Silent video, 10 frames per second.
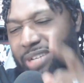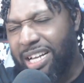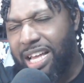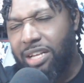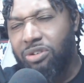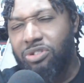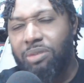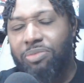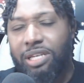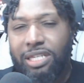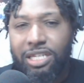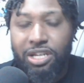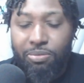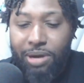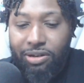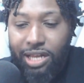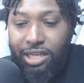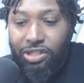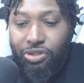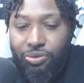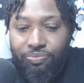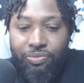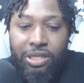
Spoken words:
I got a little something to tell you about that too.